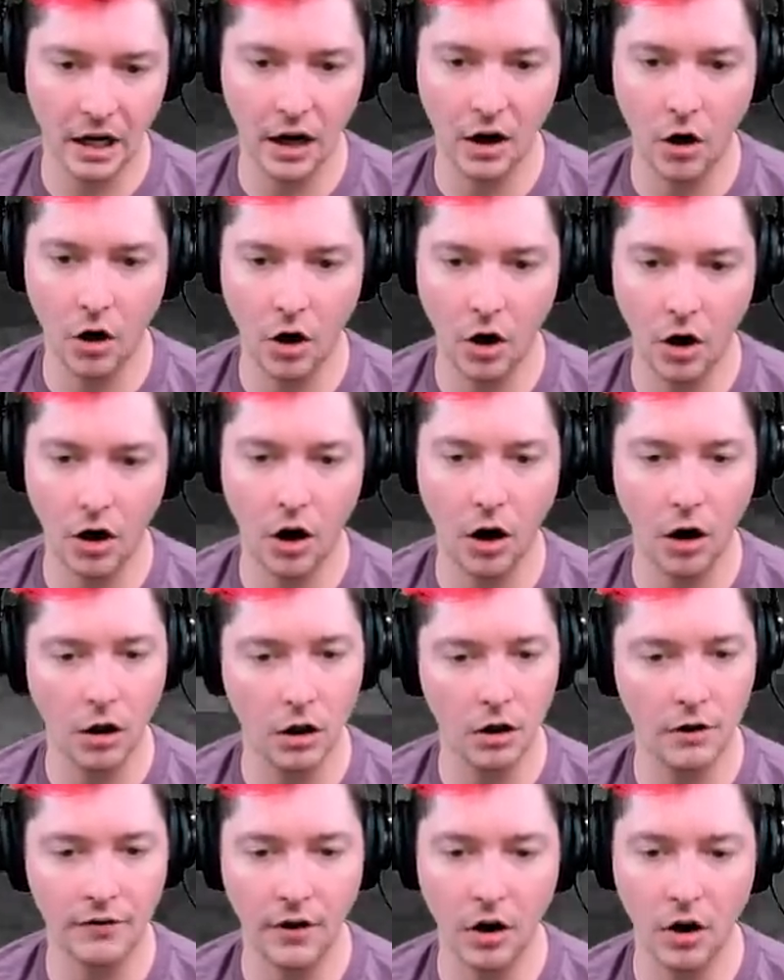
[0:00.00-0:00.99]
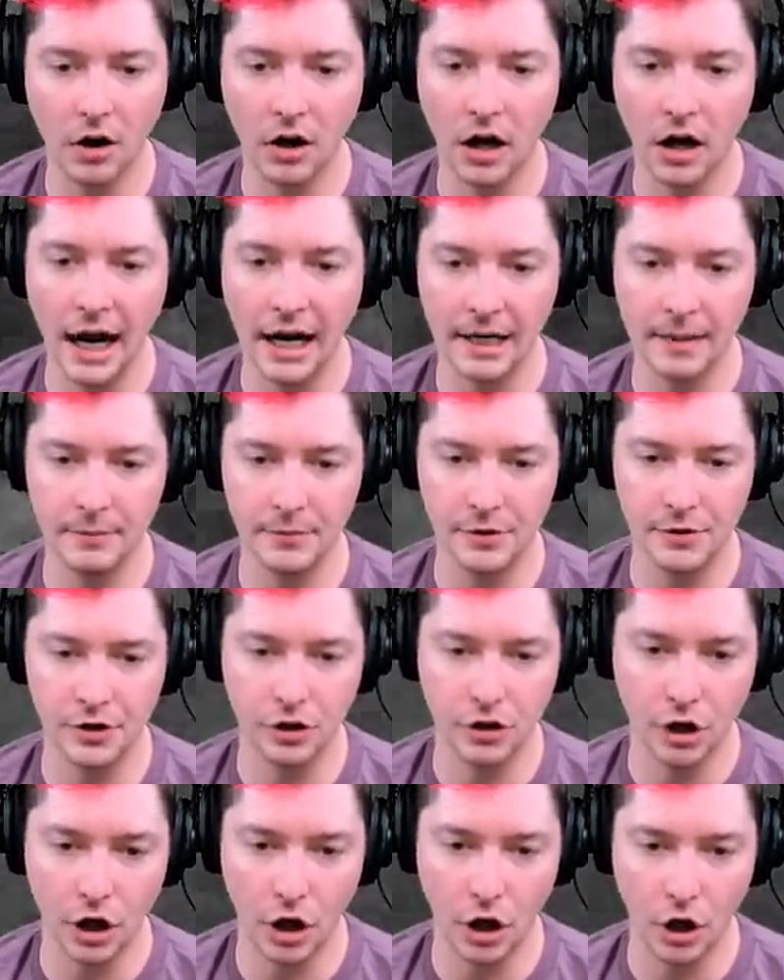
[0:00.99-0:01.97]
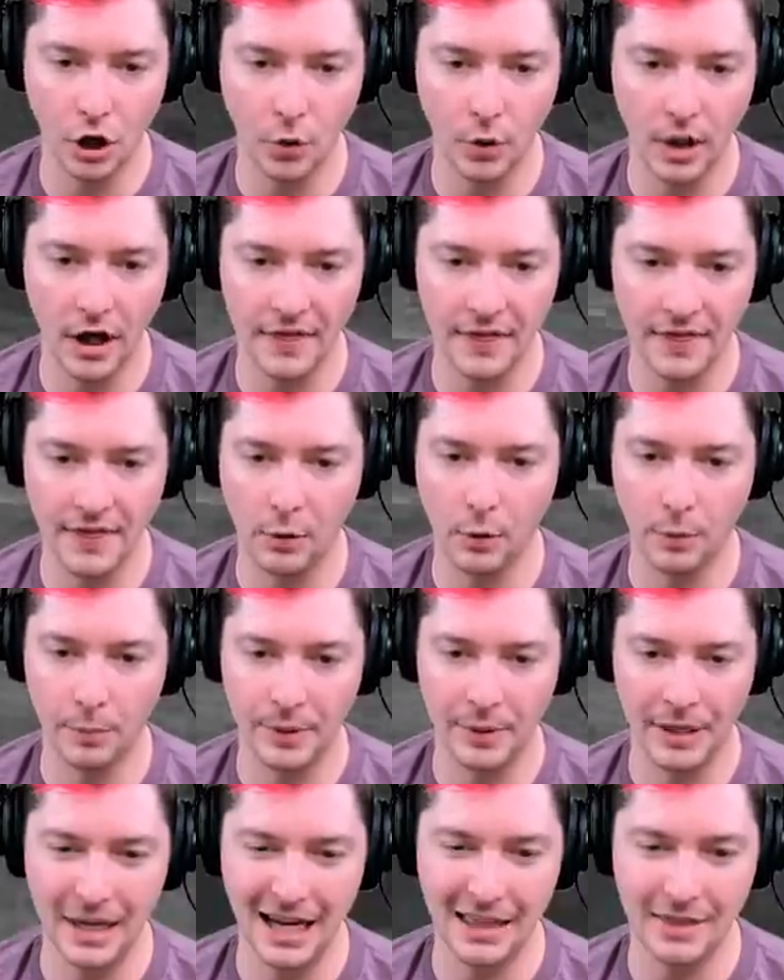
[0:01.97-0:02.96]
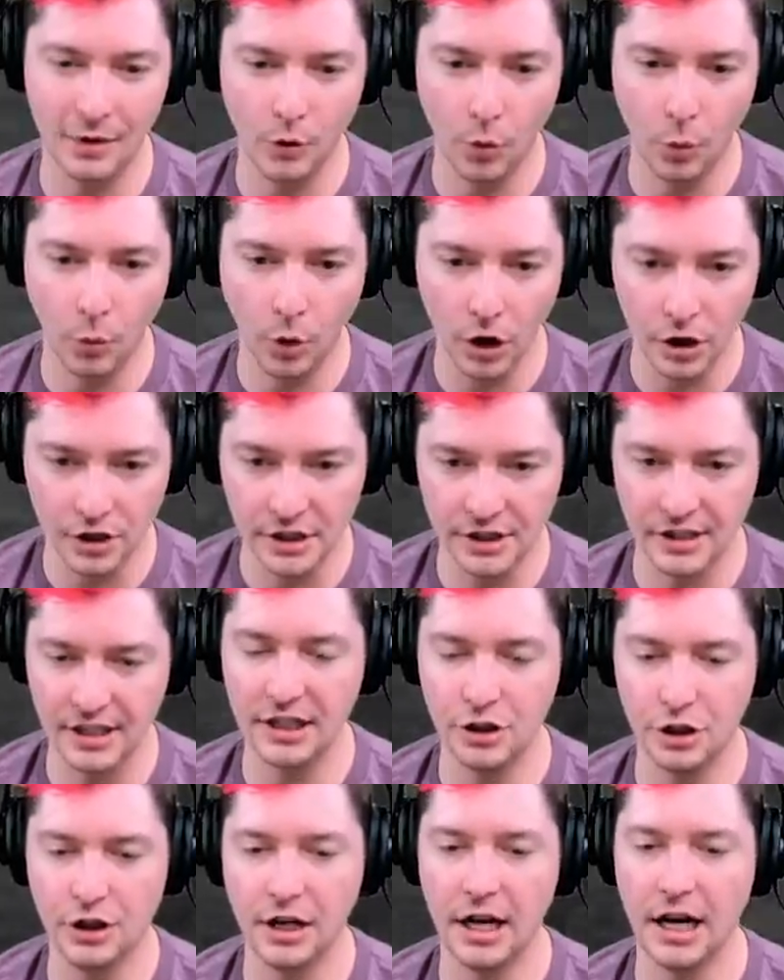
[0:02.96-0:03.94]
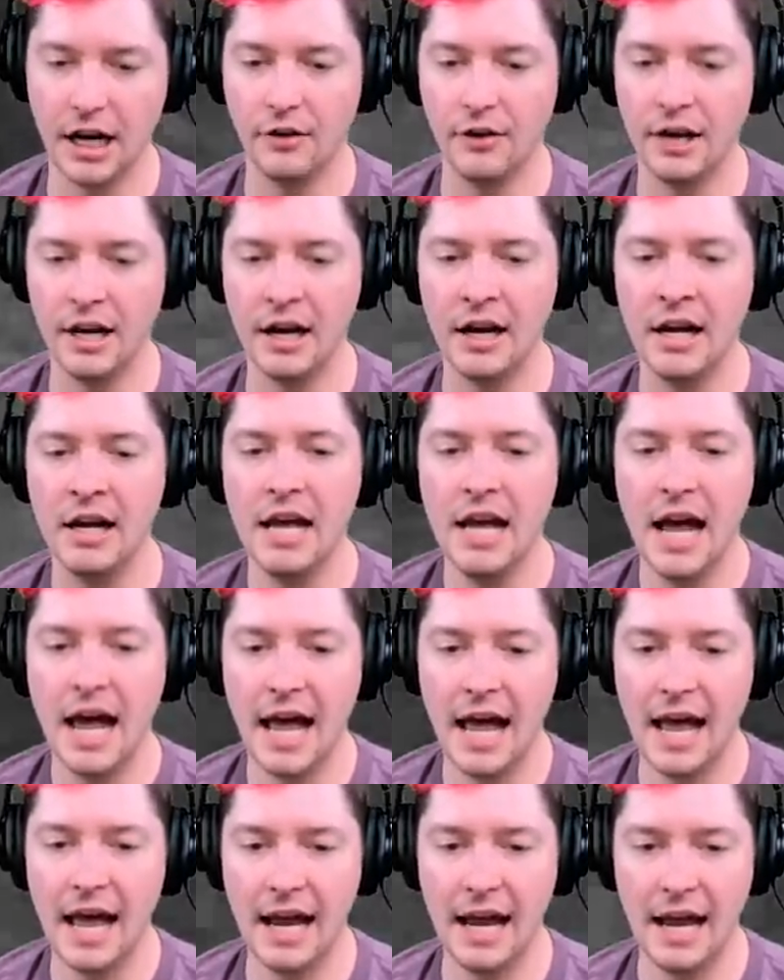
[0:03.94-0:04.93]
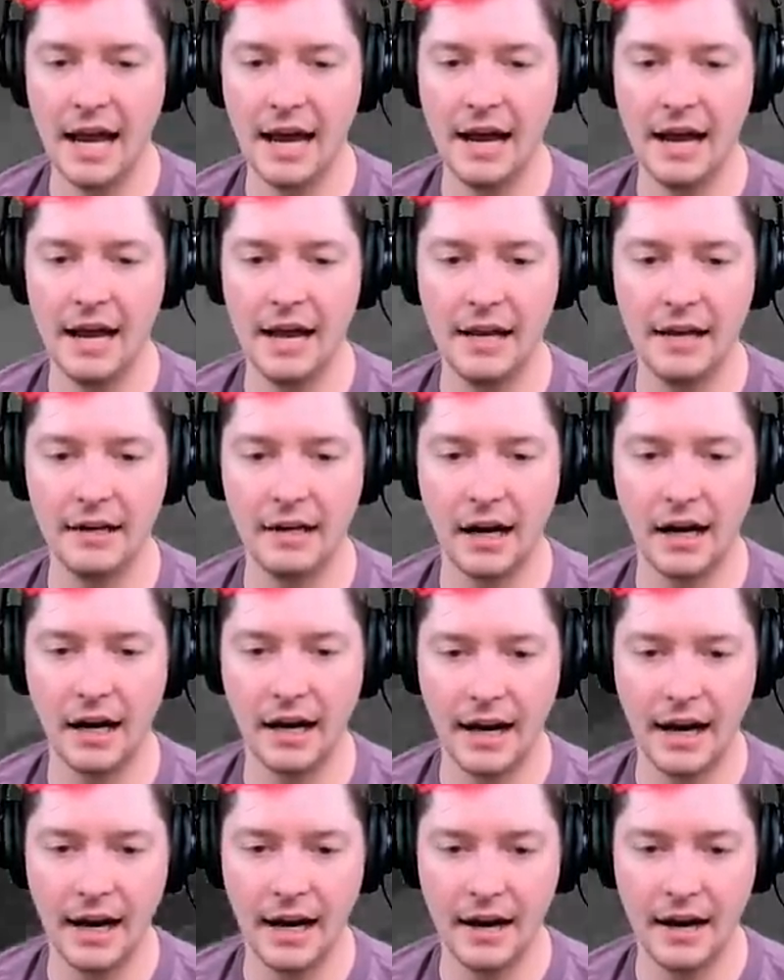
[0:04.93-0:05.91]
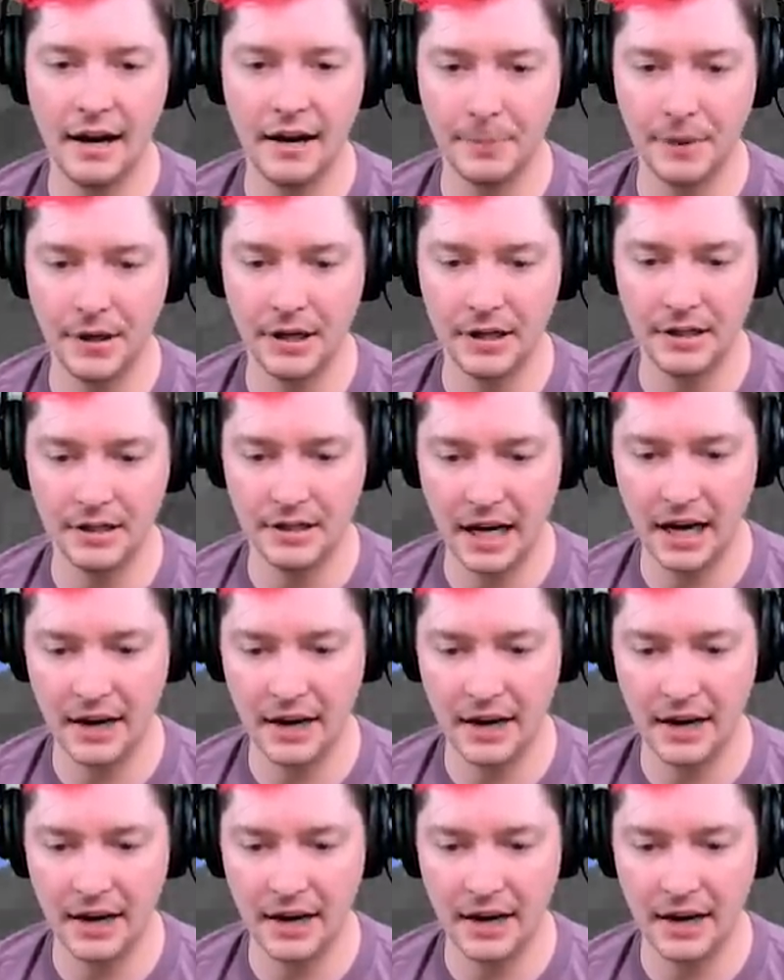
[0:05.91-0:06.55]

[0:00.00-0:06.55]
all of our items go that will be in the workstation area. And I happen to